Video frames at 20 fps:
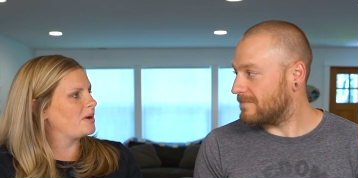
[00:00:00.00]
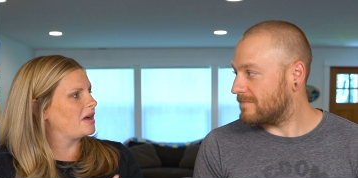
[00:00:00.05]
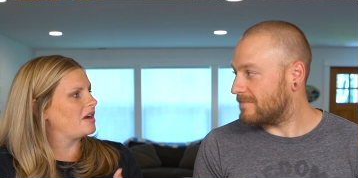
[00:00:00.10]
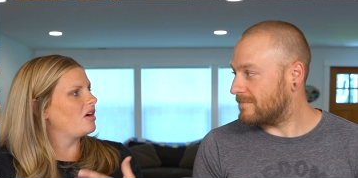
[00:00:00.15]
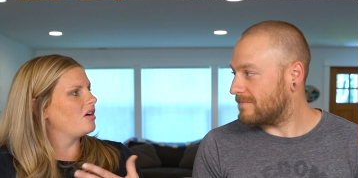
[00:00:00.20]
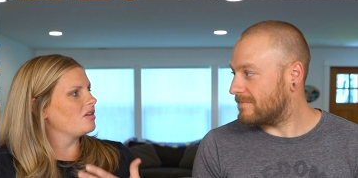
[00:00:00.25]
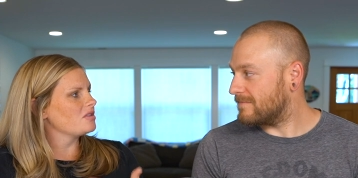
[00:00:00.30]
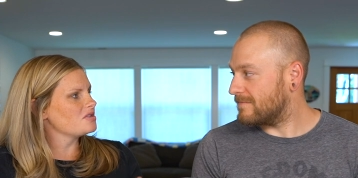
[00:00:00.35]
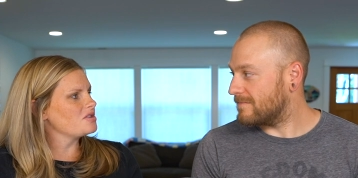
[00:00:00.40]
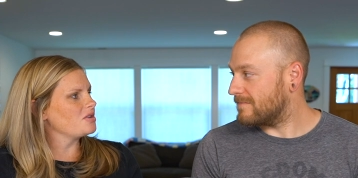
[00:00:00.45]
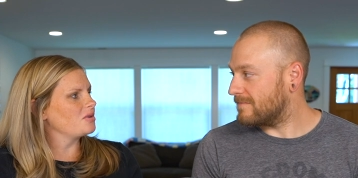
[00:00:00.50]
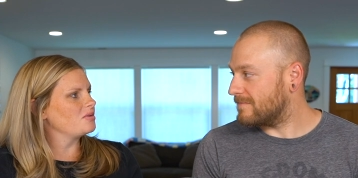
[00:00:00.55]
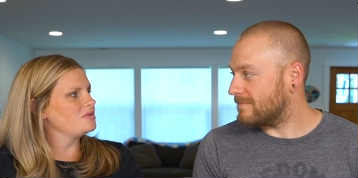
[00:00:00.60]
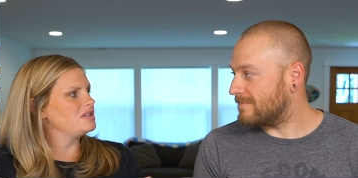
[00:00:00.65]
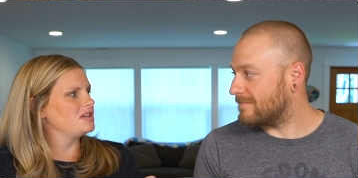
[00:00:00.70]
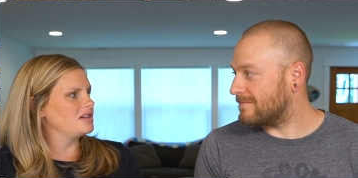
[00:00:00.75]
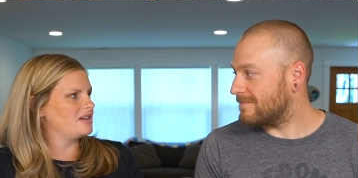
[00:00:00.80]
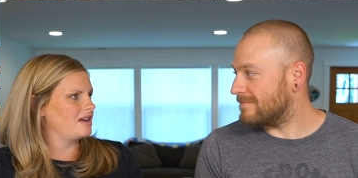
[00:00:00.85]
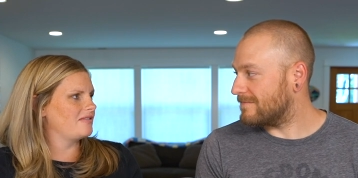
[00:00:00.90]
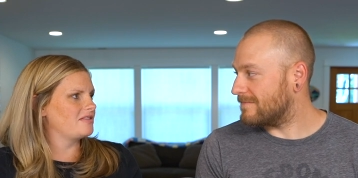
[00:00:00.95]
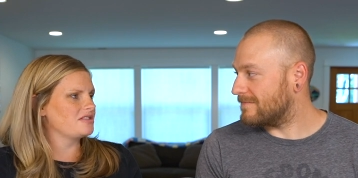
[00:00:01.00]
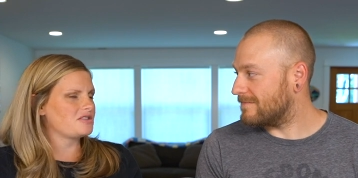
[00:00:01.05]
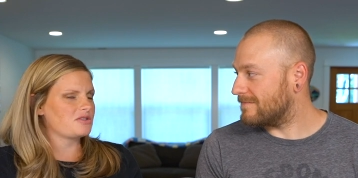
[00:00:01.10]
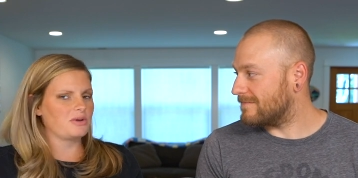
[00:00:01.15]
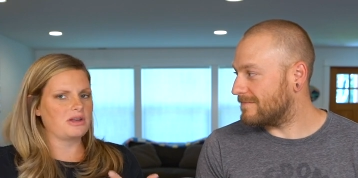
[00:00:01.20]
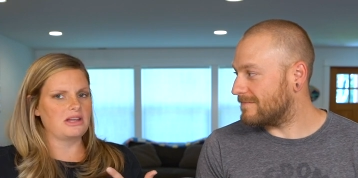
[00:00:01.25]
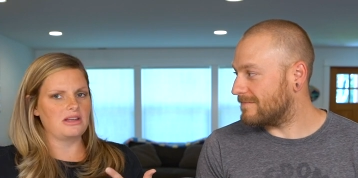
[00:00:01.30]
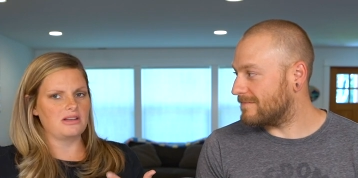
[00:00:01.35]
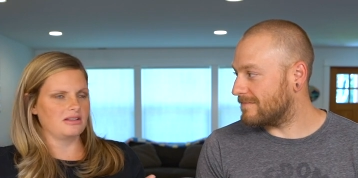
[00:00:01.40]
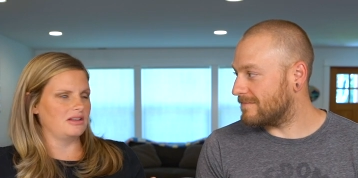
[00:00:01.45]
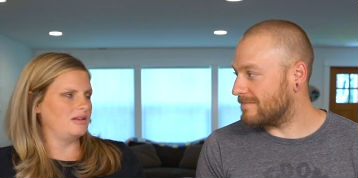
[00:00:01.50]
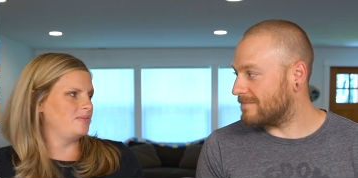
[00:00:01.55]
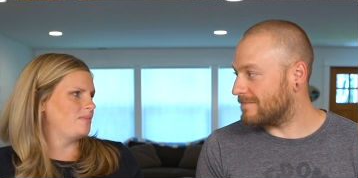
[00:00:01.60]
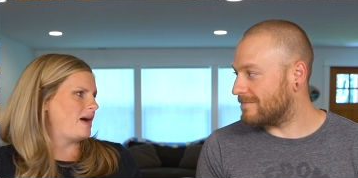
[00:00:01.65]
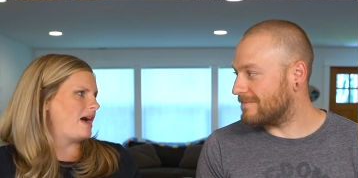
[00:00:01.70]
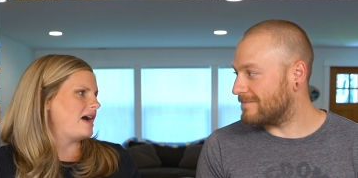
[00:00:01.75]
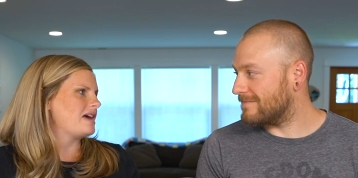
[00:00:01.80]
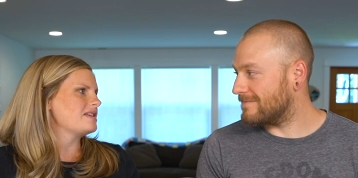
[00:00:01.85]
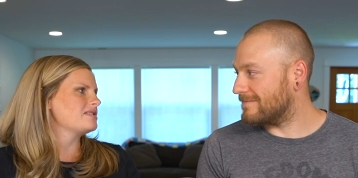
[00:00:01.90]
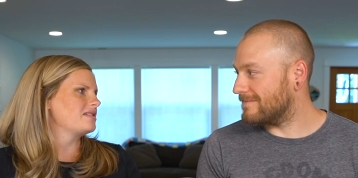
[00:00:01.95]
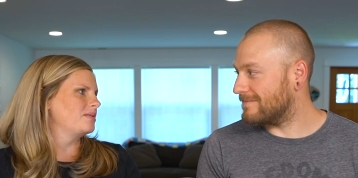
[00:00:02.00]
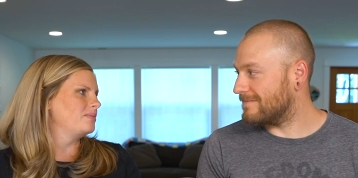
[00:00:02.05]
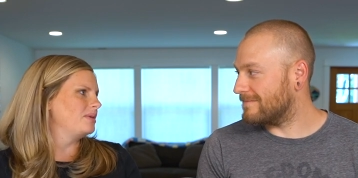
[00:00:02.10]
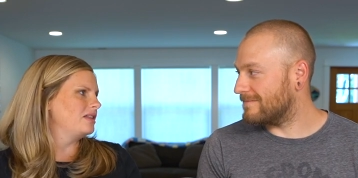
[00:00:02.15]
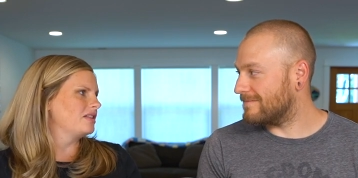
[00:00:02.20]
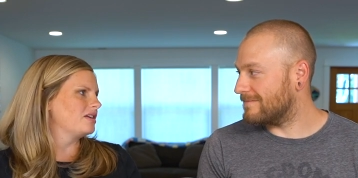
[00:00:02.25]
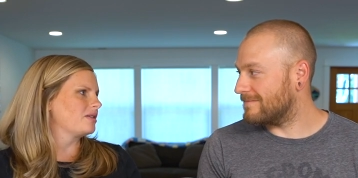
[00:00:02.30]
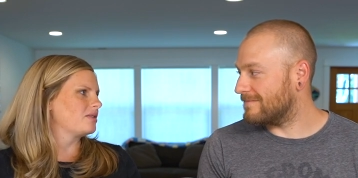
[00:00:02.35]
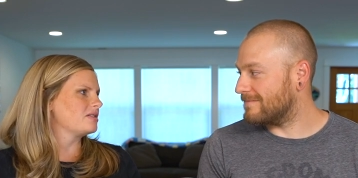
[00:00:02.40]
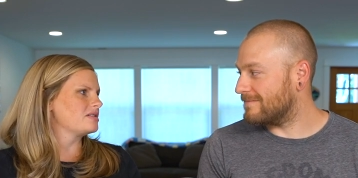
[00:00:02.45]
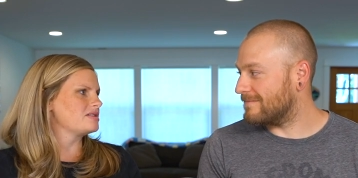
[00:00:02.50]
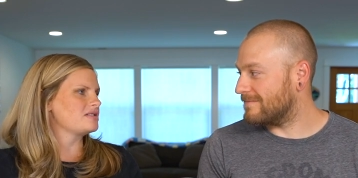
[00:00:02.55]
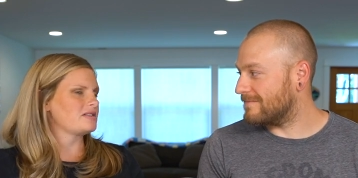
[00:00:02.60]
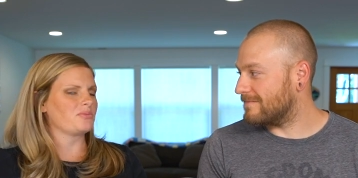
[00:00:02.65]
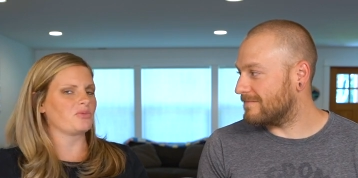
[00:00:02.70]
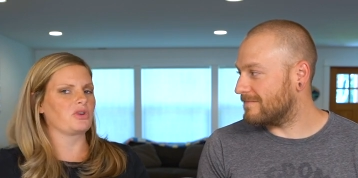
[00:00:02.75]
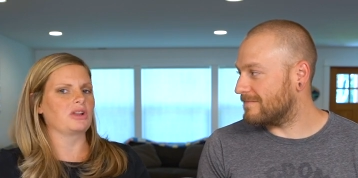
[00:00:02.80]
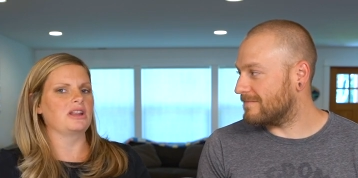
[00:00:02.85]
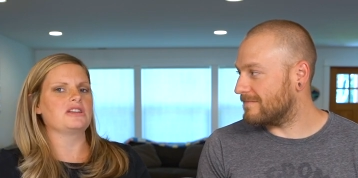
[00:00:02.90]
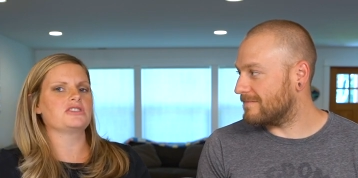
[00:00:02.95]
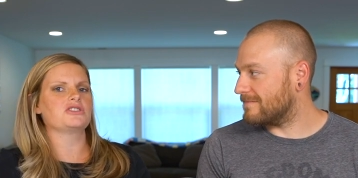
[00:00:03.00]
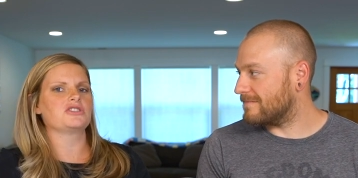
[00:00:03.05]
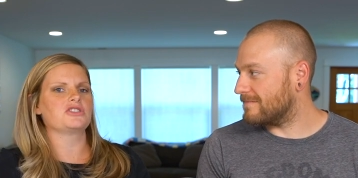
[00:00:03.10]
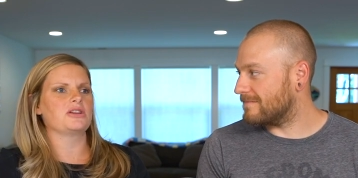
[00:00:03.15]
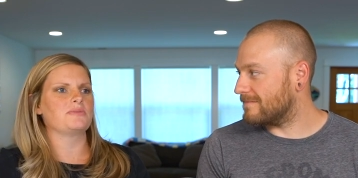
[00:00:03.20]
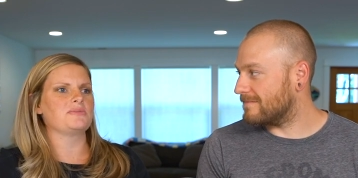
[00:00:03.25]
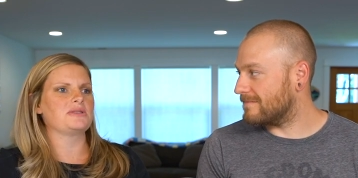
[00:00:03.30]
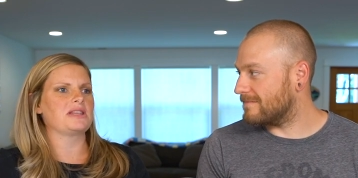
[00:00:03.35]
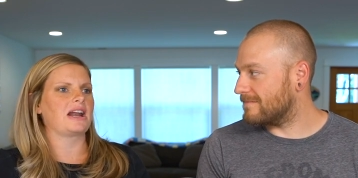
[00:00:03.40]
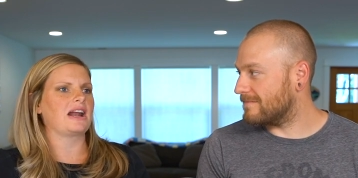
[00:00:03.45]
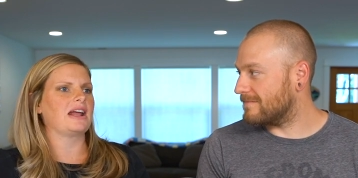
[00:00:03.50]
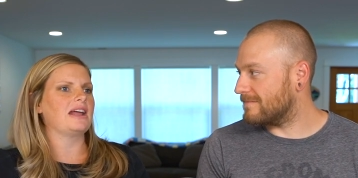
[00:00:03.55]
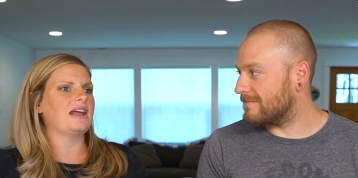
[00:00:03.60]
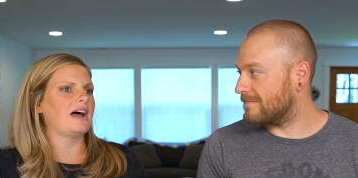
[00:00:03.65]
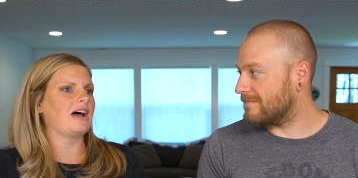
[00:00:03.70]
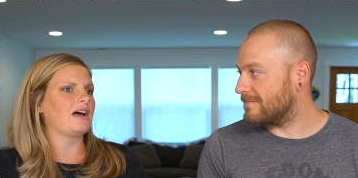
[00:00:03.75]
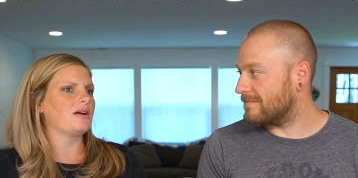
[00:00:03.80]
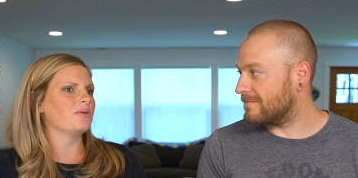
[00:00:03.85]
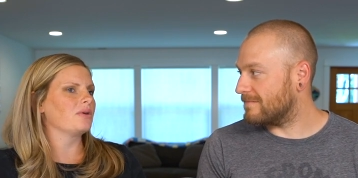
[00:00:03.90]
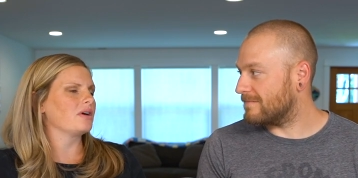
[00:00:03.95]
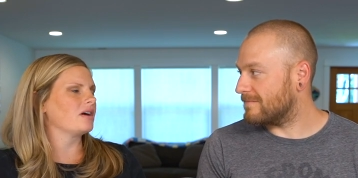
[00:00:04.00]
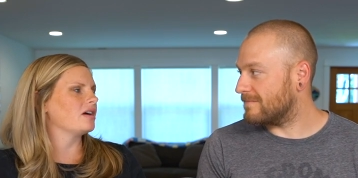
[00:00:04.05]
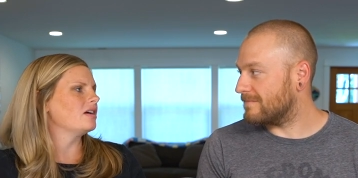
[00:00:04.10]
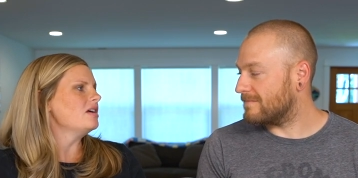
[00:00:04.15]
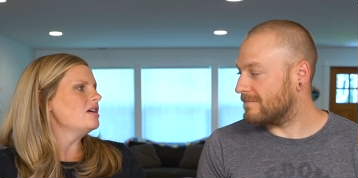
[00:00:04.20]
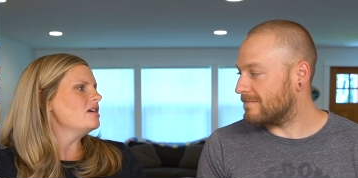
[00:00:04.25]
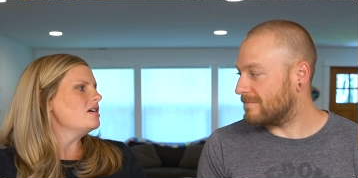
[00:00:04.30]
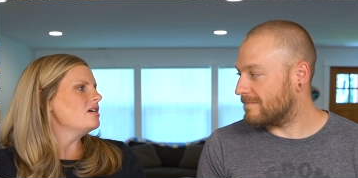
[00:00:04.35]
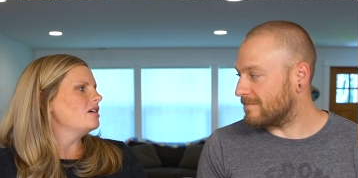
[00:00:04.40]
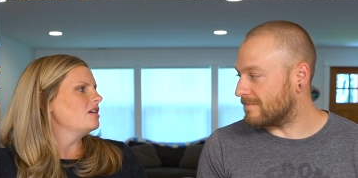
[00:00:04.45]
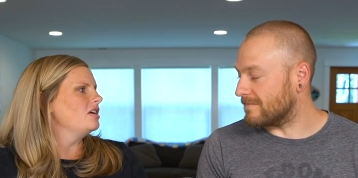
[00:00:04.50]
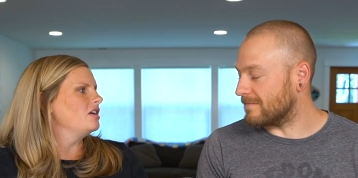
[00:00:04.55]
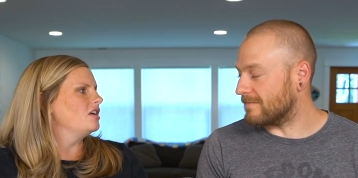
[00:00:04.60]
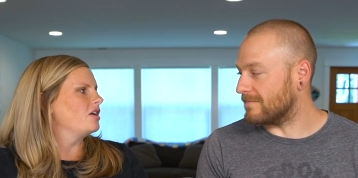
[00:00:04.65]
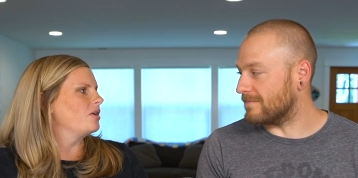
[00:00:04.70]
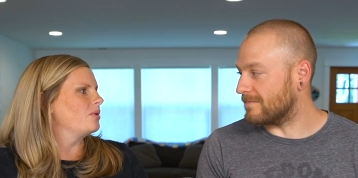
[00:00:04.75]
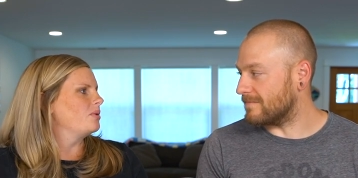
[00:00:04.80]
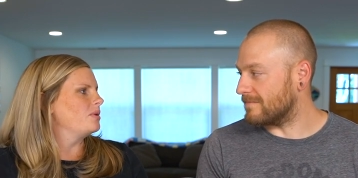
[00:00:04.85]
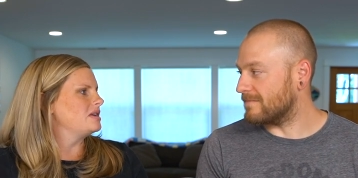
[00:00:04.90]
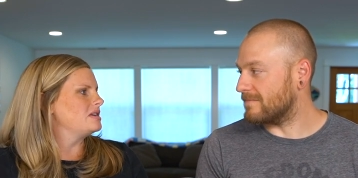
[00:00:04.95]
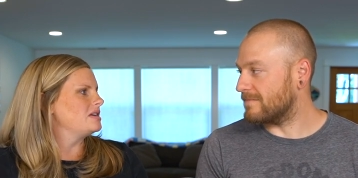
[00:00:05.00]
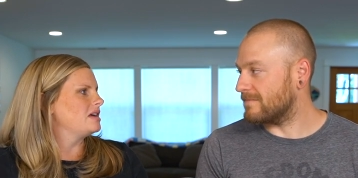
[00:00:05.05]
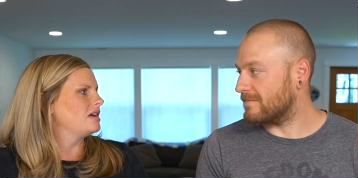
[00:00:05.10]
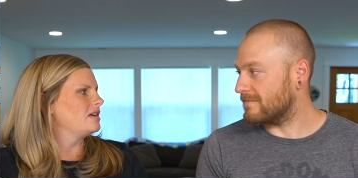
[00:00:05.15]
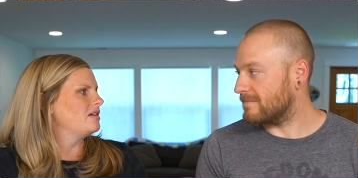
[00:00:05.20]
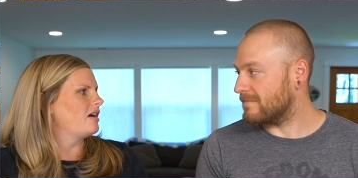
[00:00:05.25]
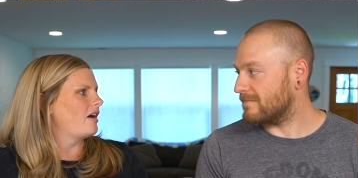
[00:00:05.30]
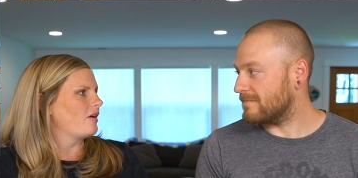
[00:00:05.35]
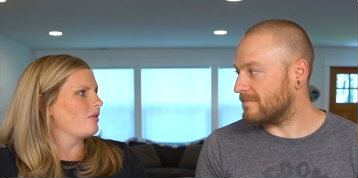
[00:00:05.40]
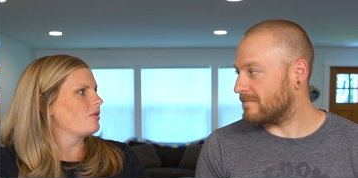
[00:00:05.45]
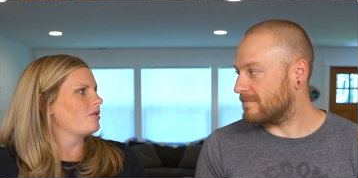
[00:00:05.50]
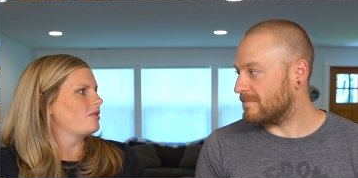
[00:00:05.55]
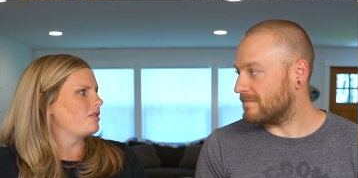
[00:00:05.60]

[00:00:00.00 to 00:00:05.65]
Speaker 1: but also didn't have a squeaky clean past. I mean, there were some relationships that I had where, you -hmm. know, mm-hmm. we did other